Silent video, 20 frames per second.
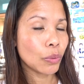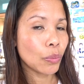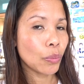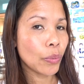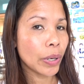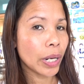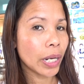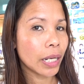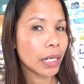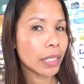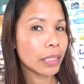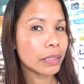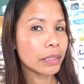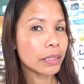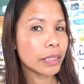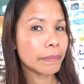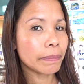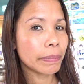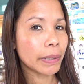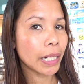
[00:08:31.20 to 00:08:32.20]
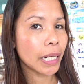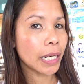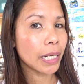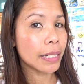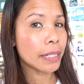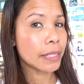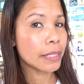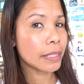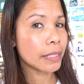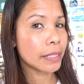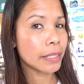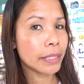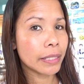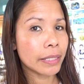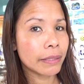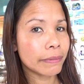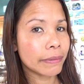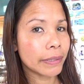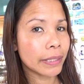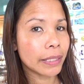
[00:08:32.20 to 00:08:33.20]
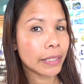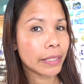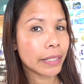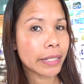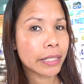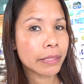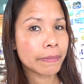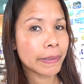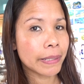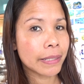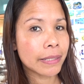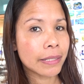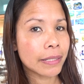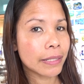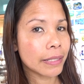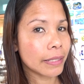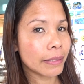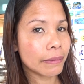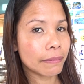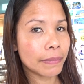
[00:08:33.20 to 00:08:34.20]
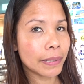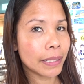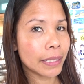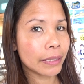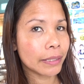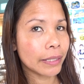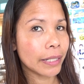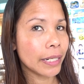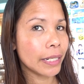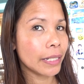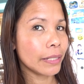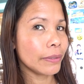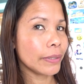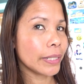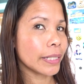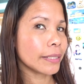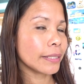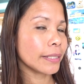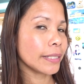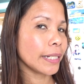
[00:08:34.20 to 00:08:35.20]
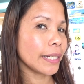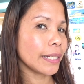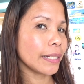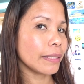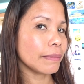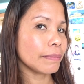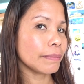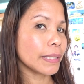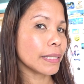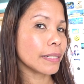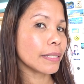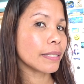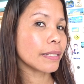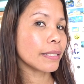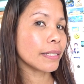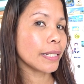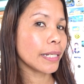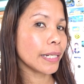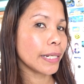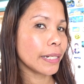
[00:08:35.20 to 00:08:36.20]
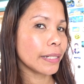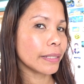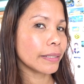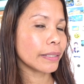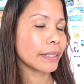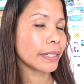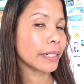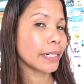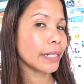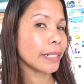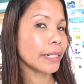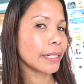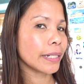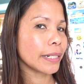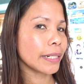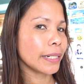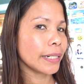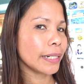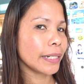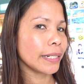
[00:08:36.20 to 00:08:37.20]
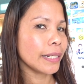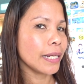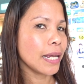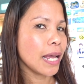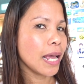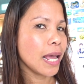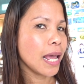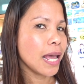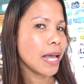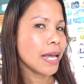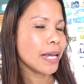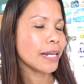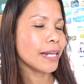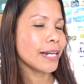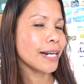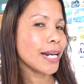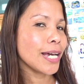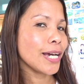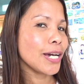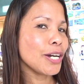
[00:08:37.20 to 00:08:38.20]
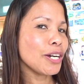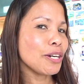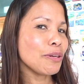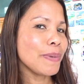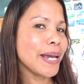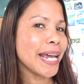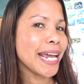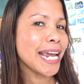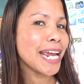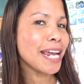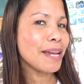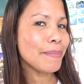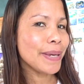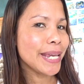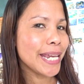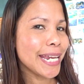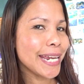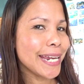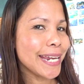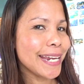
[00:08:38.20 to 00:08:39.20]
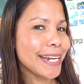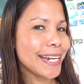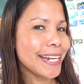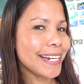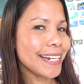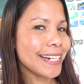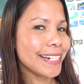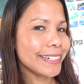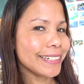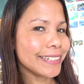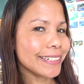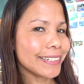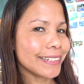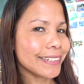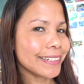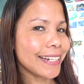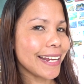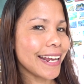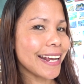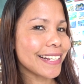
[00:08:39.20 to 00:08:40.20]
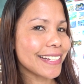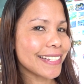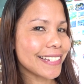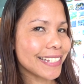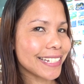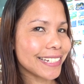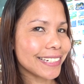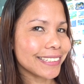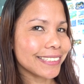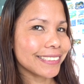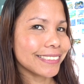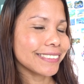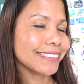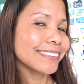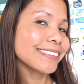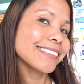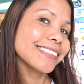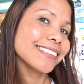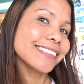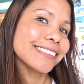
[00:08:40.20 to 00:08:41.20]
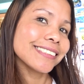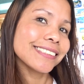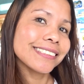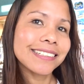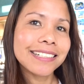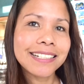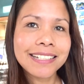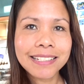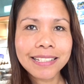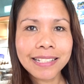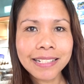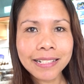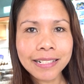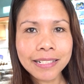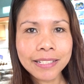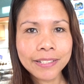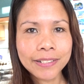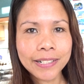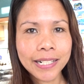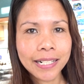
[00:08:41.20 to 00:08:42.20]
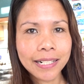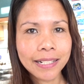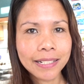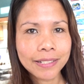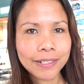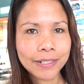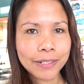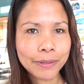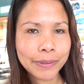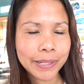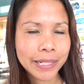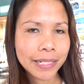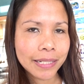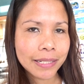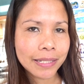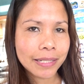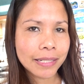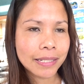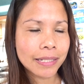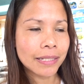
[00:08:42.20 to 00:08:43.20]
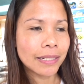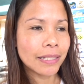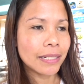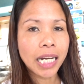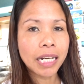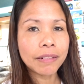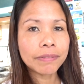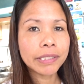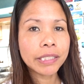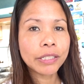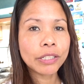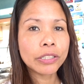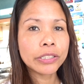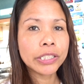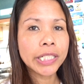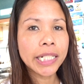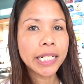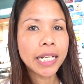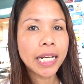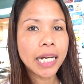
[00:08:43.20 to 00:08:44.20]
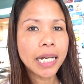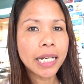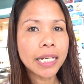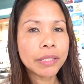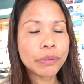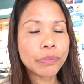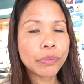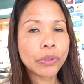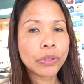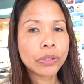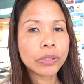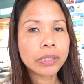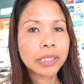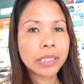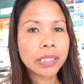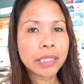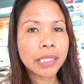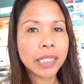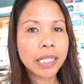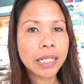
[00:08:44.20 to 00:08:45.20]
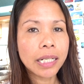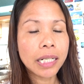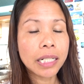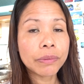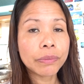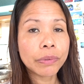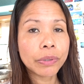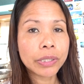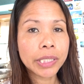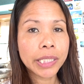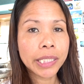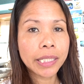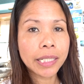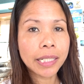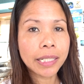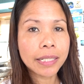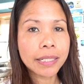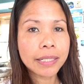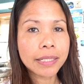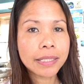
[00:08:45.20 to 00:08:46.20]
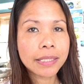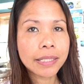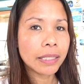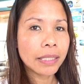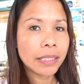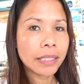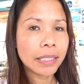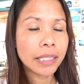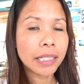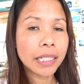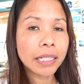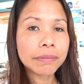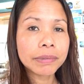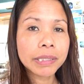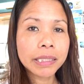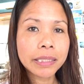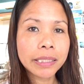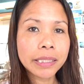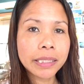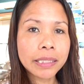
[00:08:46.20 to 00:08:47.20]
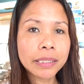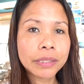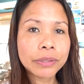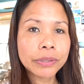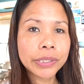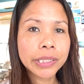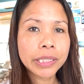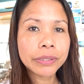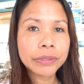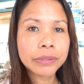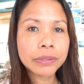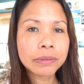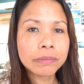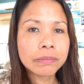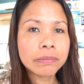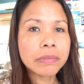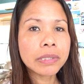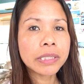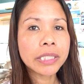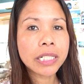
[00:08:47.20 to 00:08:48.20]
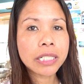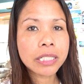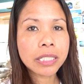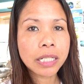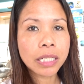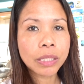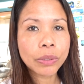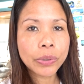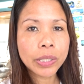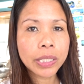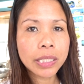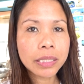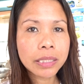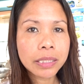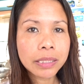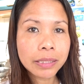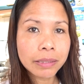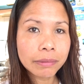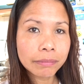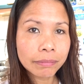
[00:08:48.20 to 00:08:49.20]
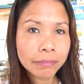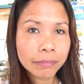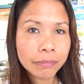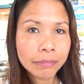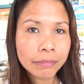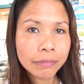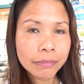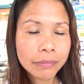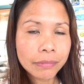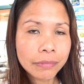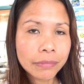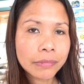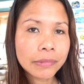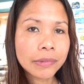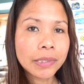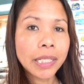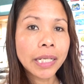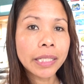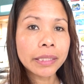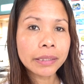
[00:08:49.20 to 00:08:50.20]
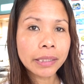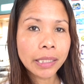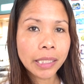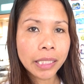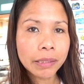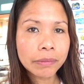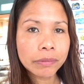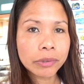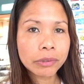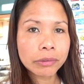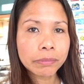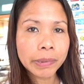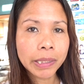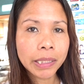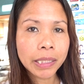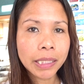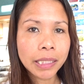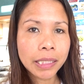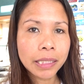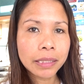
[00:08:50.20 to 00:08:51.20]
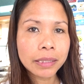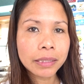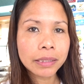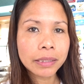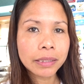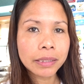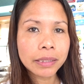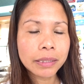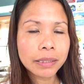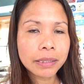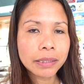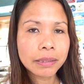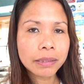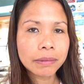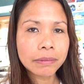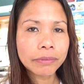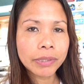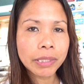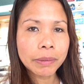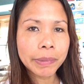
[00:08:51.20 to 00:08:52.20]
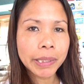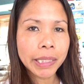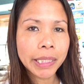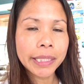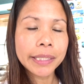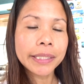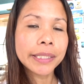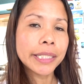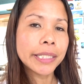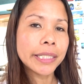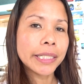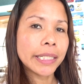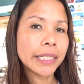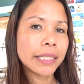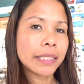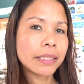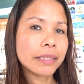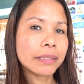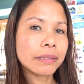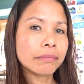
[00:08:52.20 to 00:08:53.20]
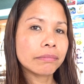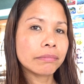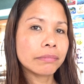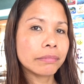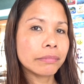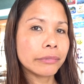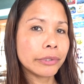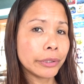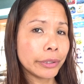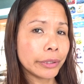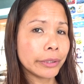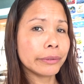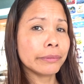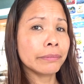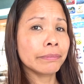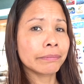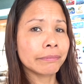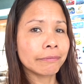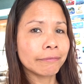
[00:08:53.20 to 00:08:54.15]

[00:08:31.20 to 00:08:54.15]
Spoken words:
Well, the price really freaking expensive, but hey, look at here, my skin really glow baby. Yes, stay natural as always. After whole day I walking guys, and after that going home, take shower. And time to make a family dinner, you know.